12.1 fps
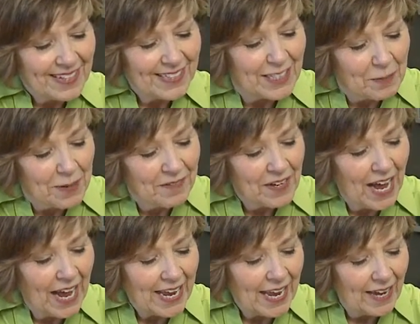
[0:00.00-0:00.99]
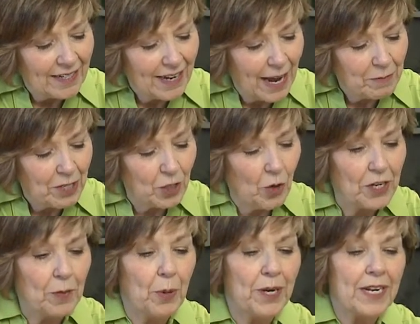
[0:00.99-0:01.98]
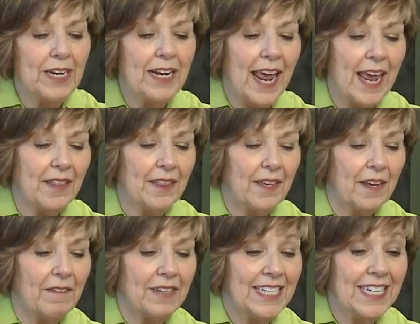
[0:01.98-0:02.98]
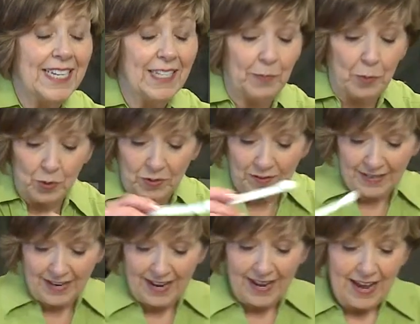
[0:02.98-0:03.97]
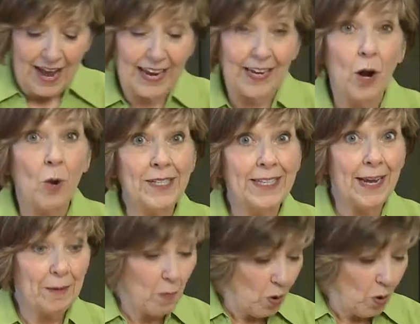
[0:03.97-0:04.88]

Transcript: a little bit of cayenne. I'm just going to put in an eighth of a teaspoon. I can always add